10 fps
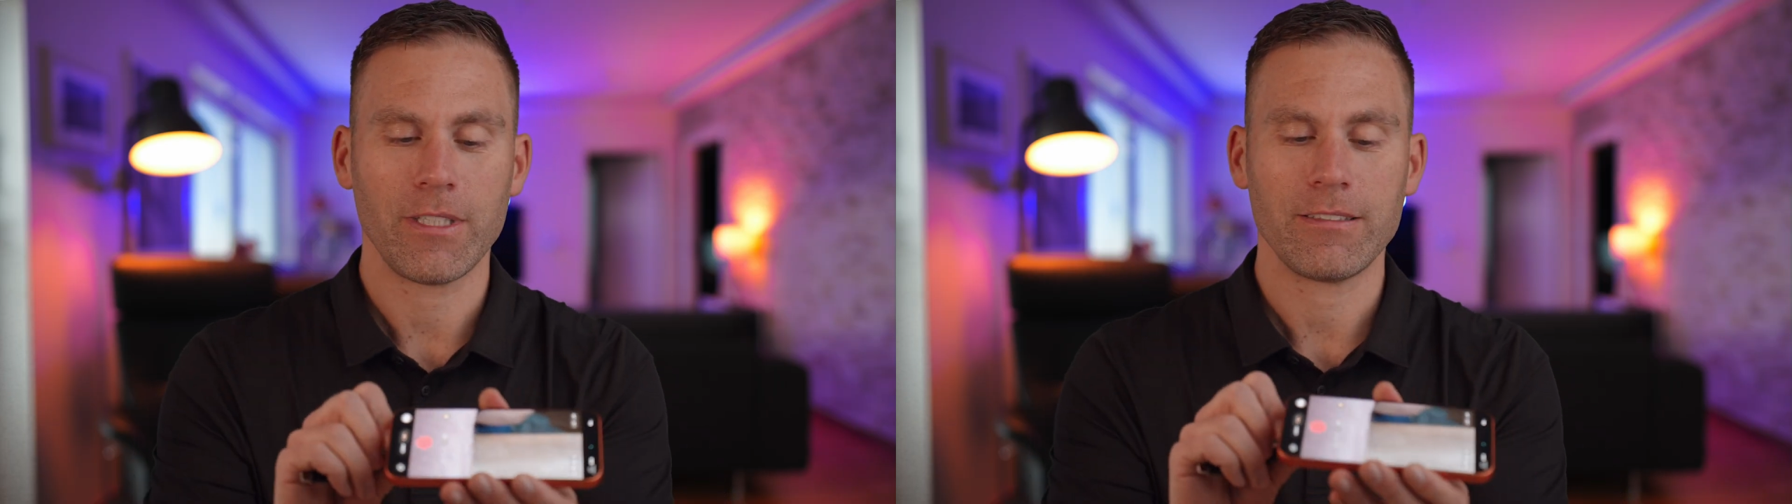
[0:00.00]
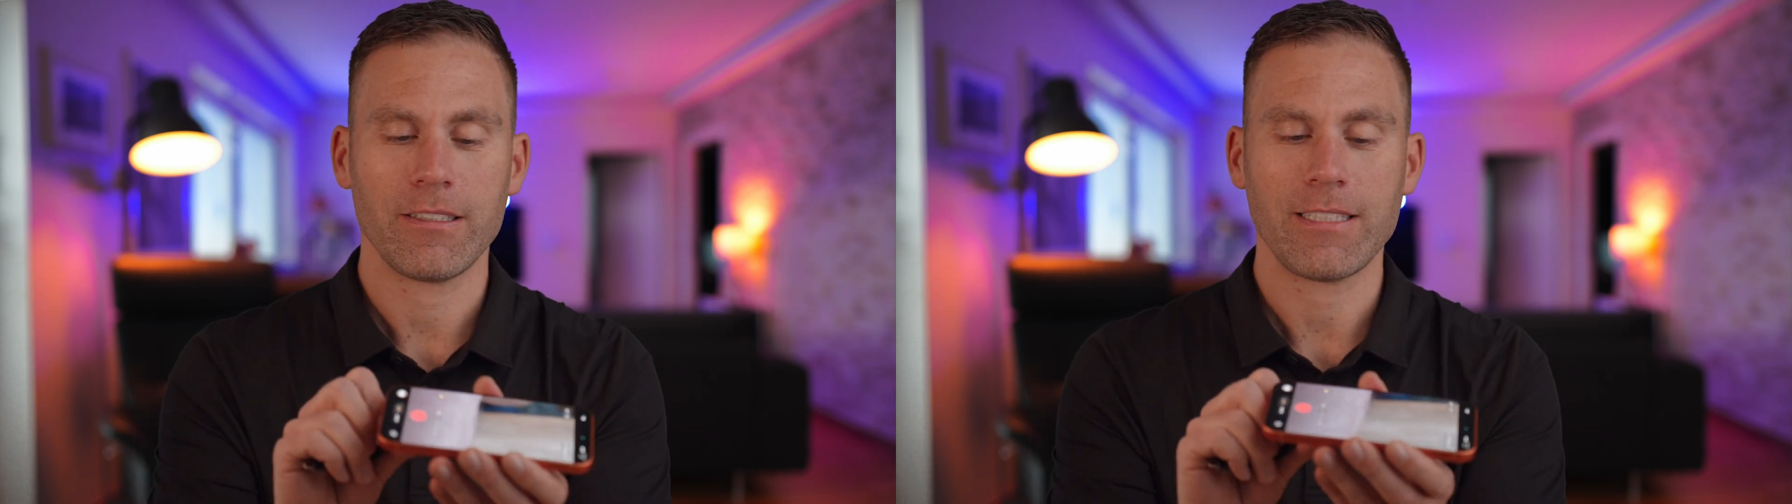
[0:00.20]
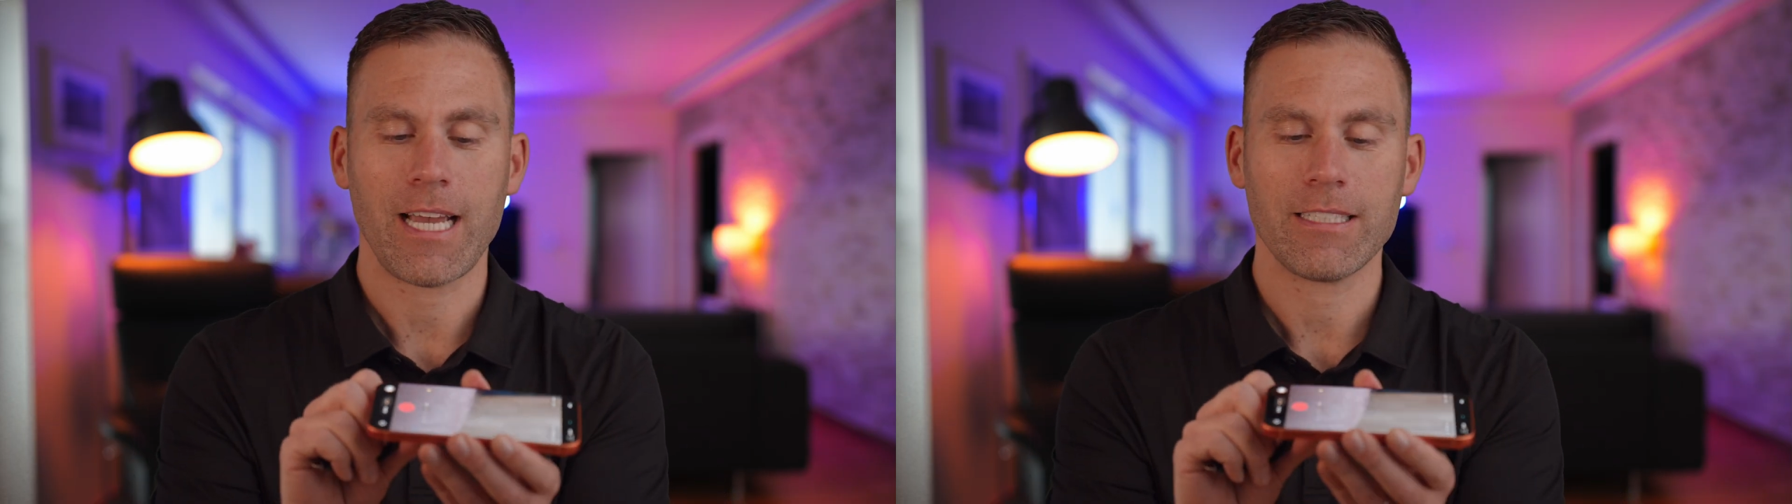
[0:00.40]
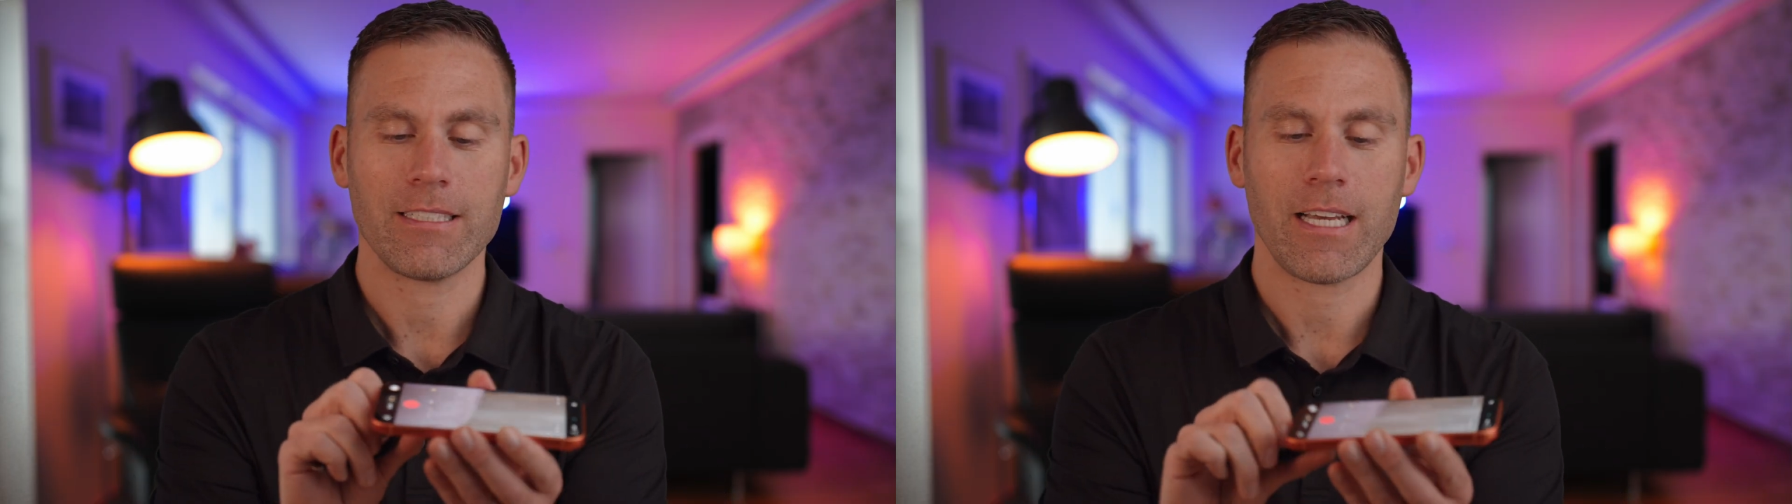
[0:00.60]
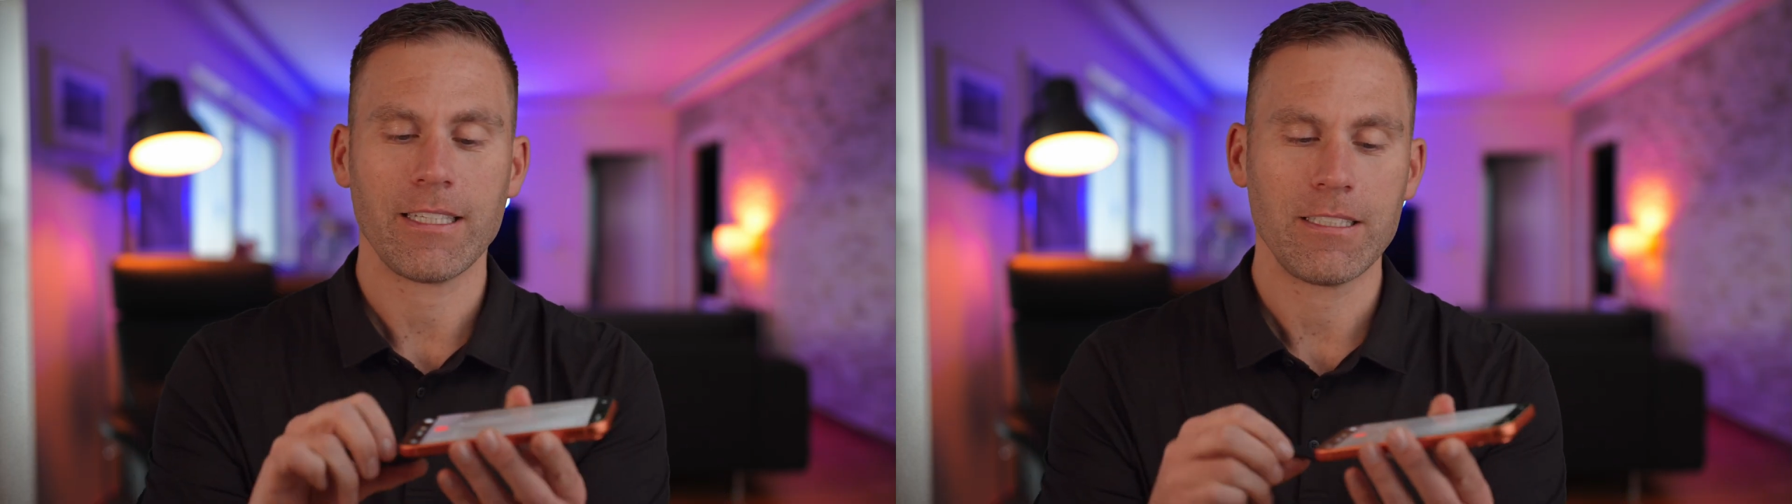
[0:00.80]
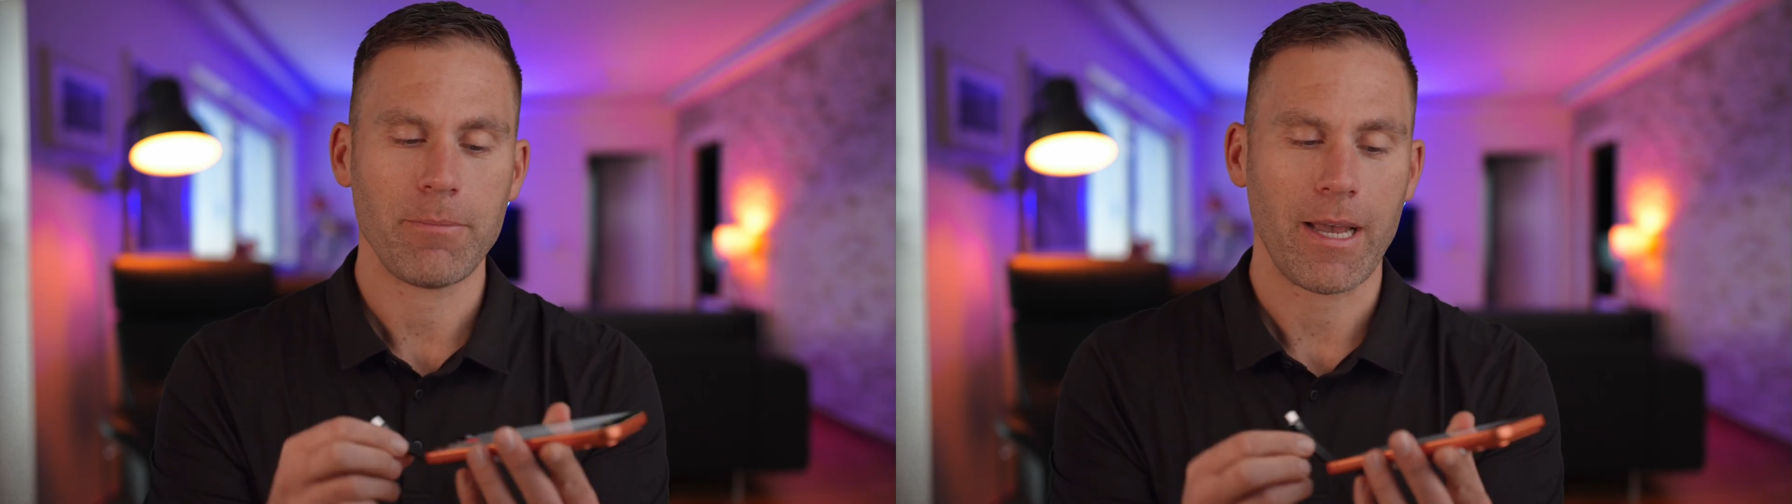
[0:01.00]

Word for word: let's attach it at the